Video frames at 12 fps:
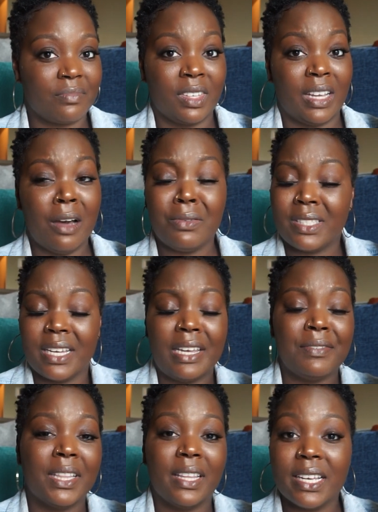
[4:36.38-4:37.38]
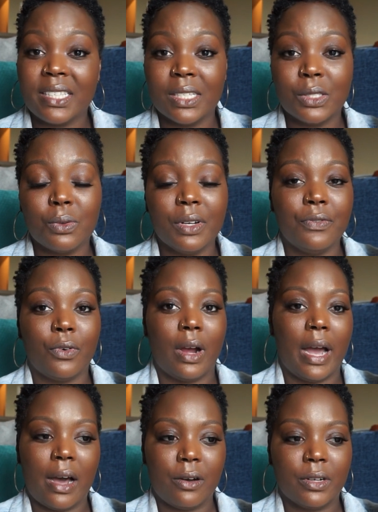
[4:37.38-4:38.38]
I would say even less than 24
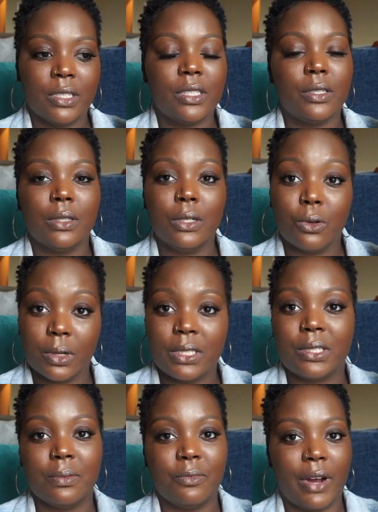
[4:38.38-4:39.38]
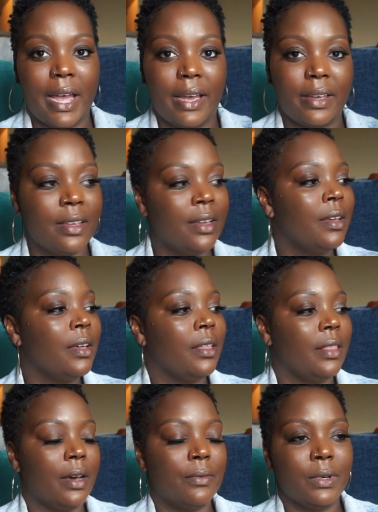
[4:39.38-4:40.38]
hours to the Nordstrom rack
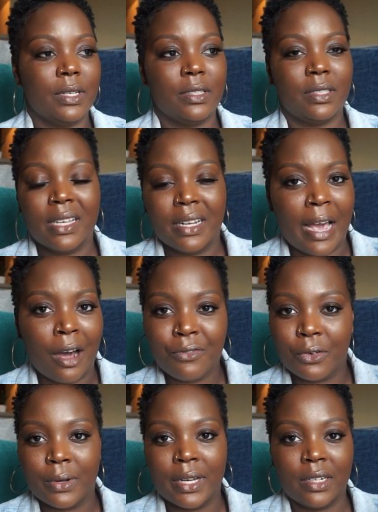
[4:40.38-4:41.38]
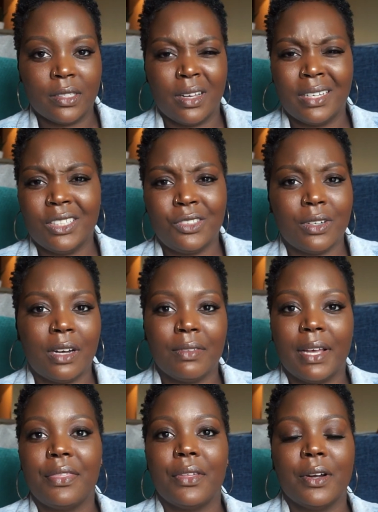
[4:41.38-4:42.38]
that was in Alpharetta. So I just drive
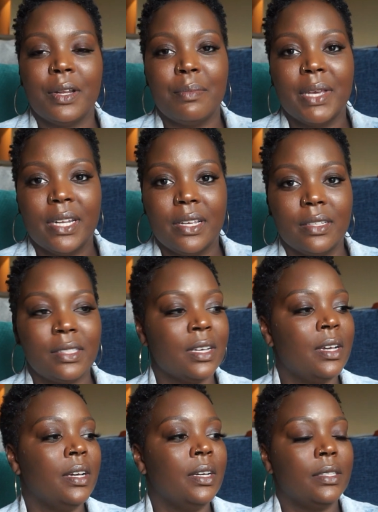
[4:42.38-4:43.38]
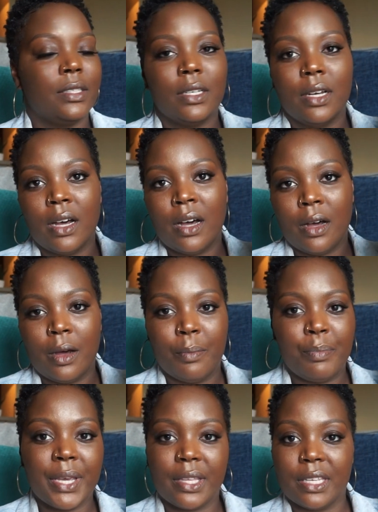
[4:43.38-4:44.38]
like 30 minutes to
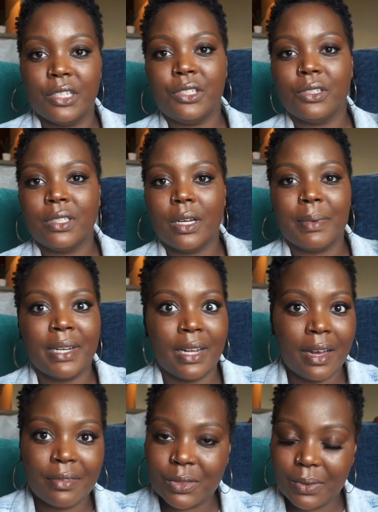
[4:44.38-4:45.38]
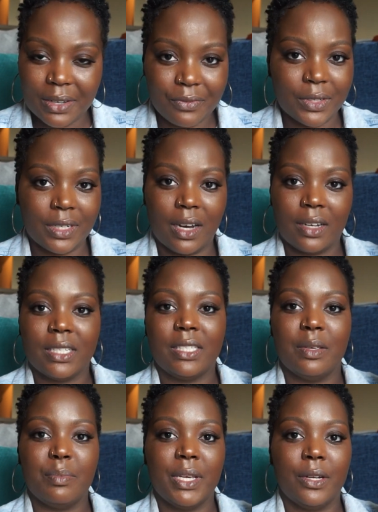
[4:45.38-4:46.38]
pick these shoes up, and I have to wait for Doc to
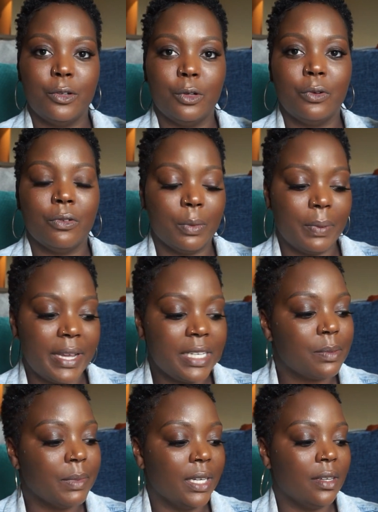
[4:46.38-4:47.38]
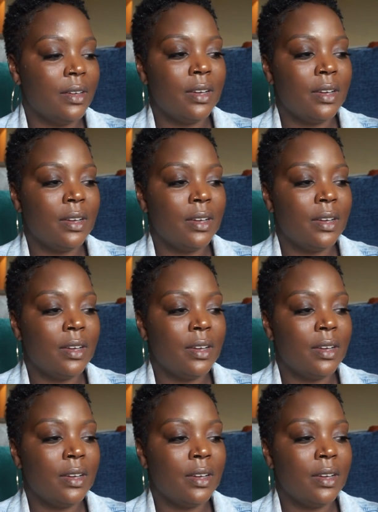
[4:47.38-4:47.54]
send me a new replacement.